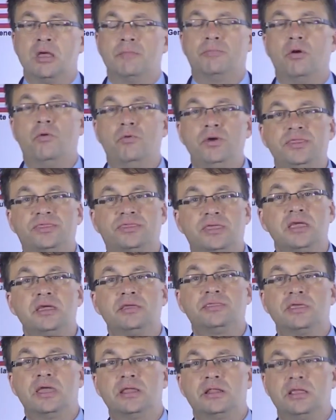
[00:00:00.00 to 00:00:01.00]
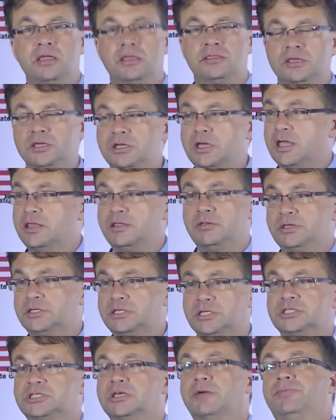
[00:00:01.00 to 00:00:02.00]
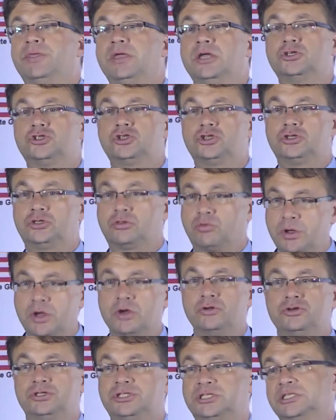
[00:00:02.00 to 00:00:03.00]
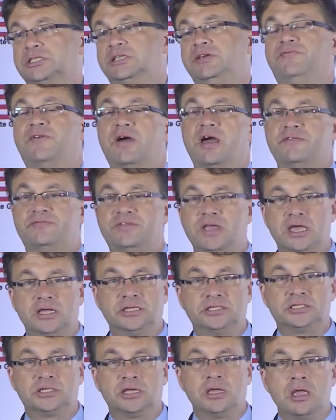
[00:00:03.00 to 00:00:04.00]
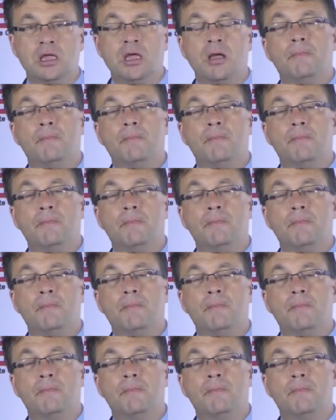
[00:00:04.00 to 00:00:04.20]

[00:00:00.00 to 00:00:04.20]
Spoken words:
but we think that, and this is something that's 365 days,